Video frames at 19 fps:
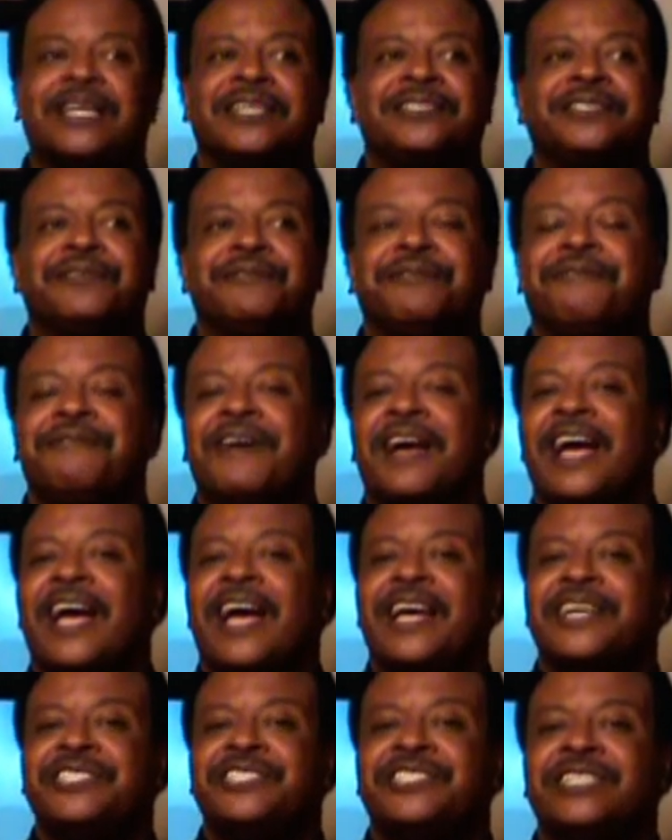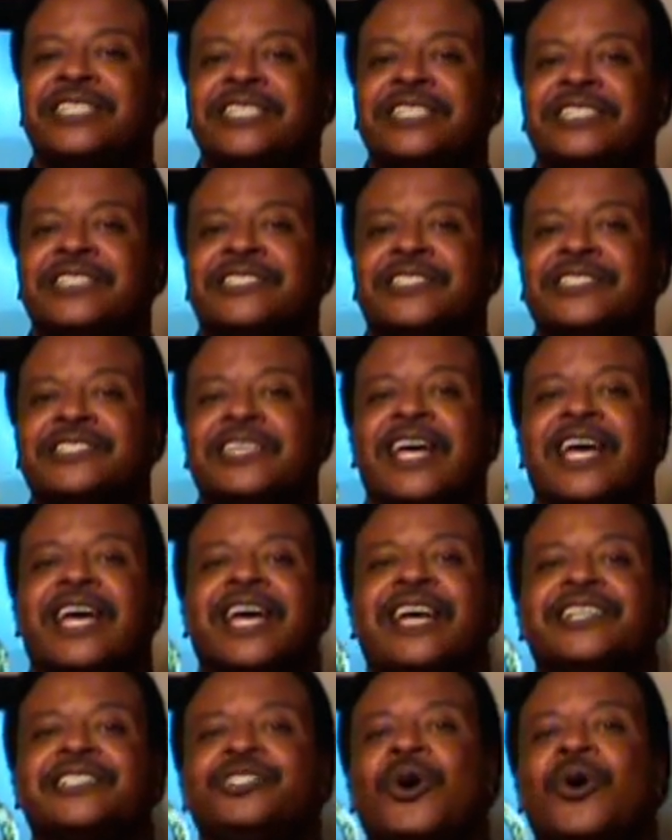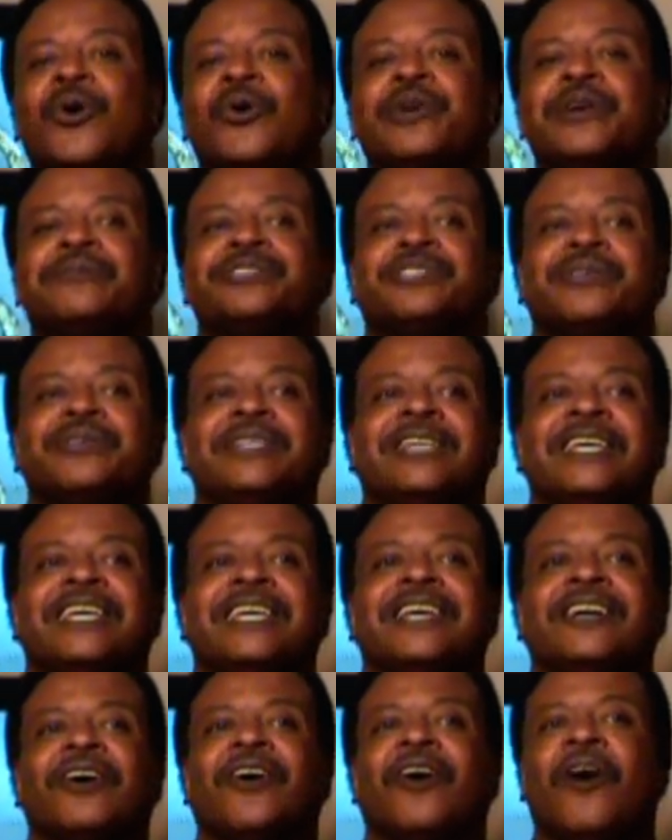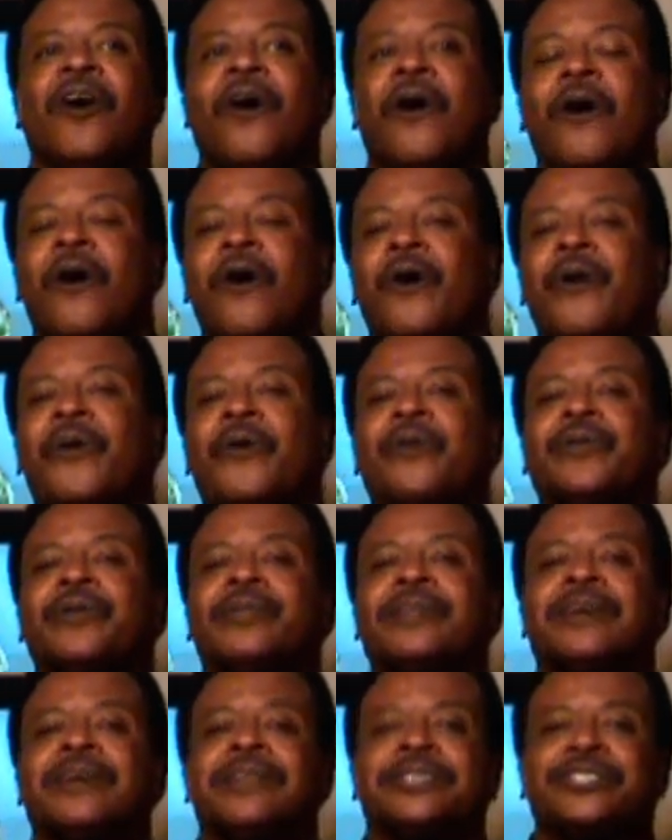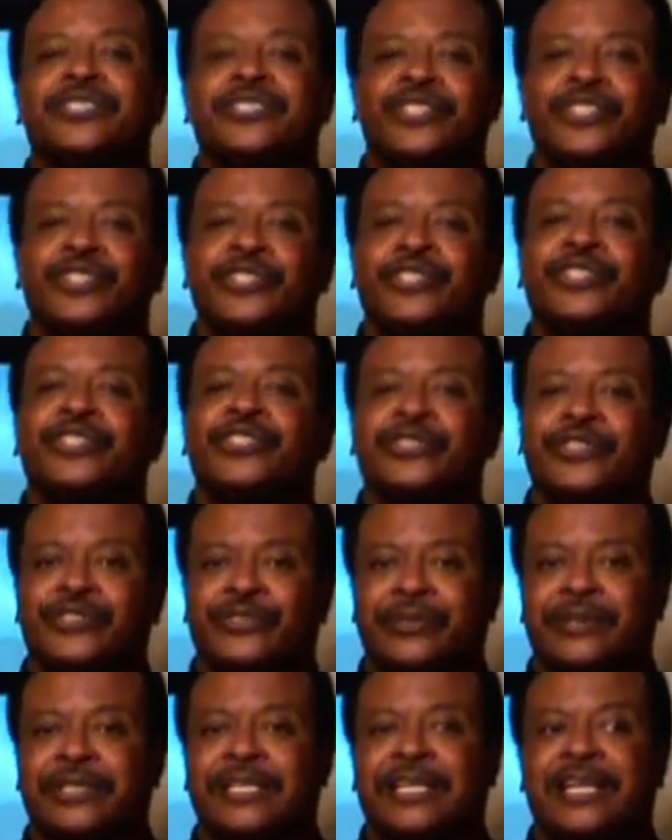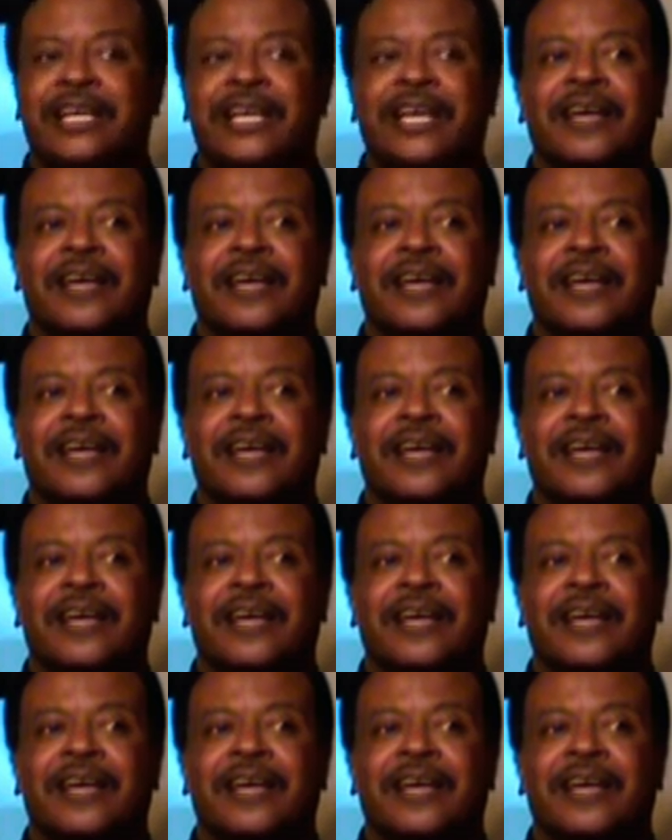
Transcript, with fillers: to find Jesus and told him to kill all of the children